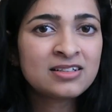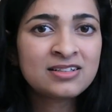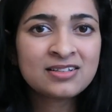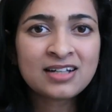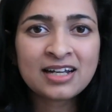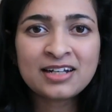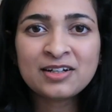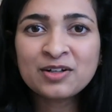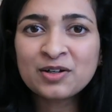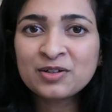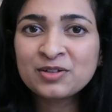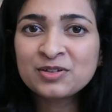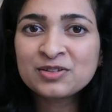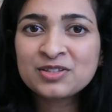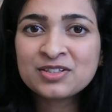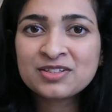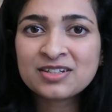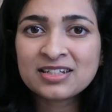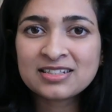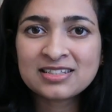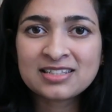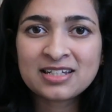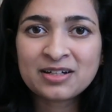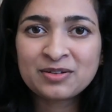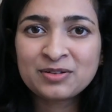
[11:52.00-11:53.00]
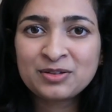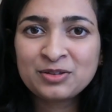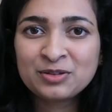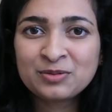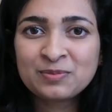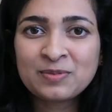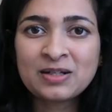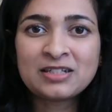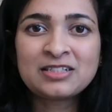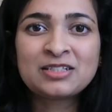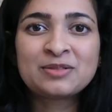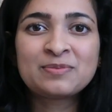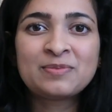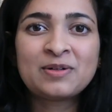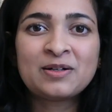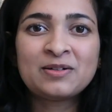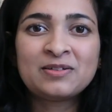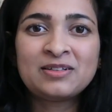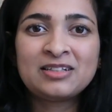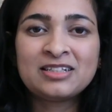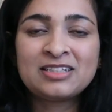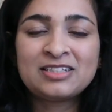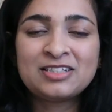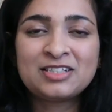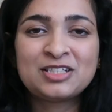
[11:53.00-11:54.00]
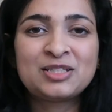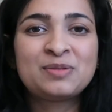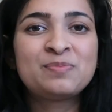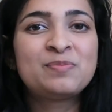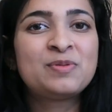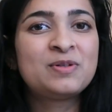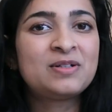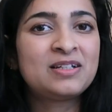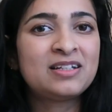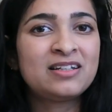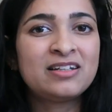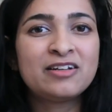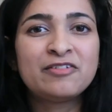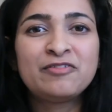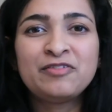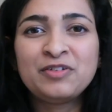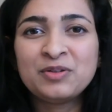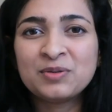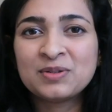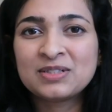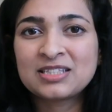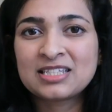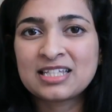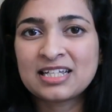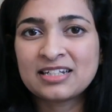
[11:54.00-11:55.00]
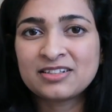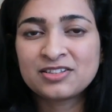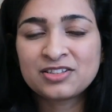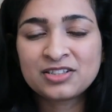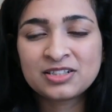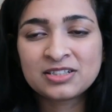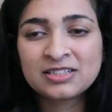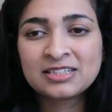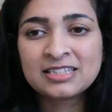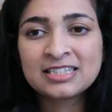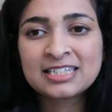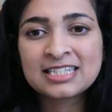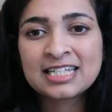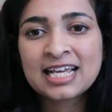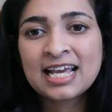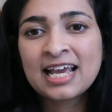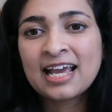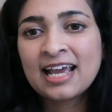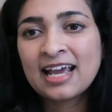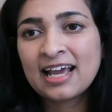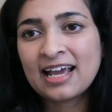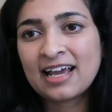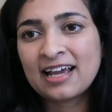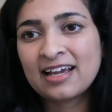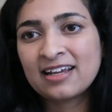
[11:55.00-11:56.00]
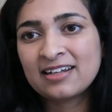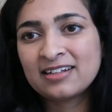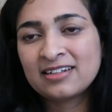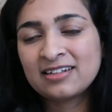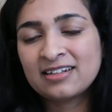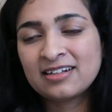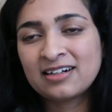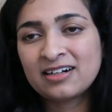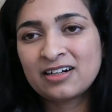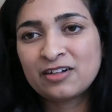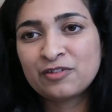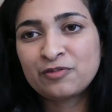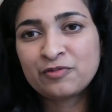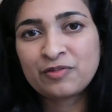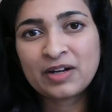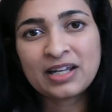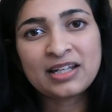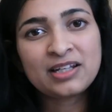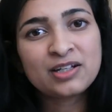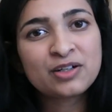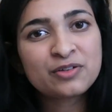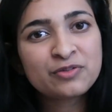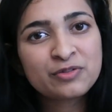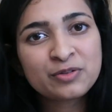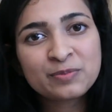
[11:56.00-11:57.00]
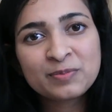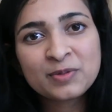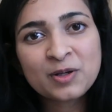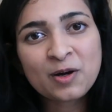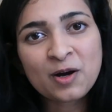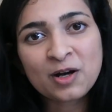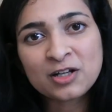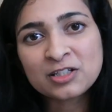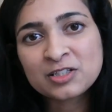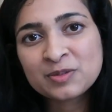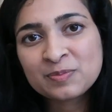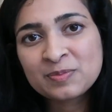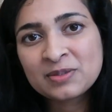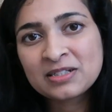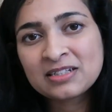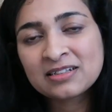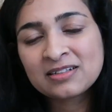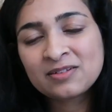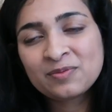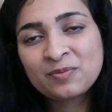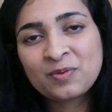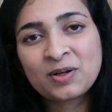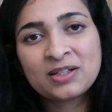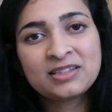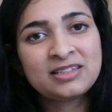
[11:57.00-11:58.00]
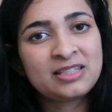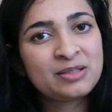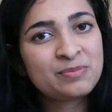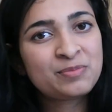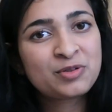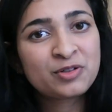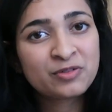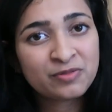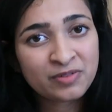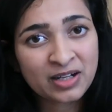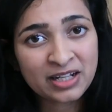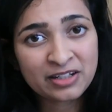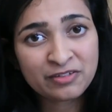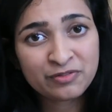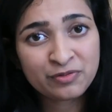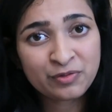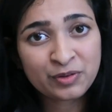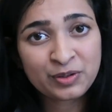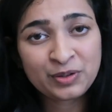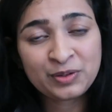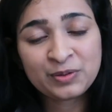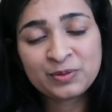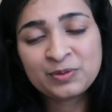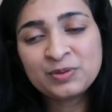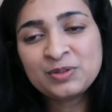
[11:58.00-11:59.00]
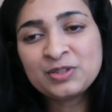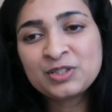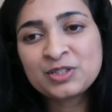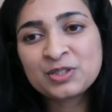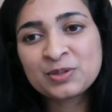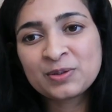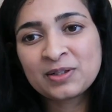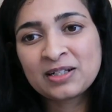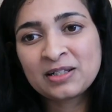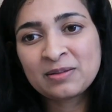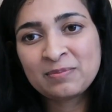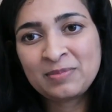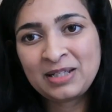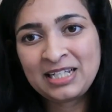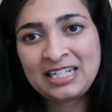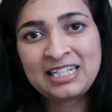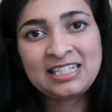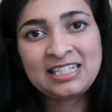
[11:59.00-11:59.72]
try not to stress out too much about it. Just put in a few essentials and find out from the hospital what they provide for you, so it'll be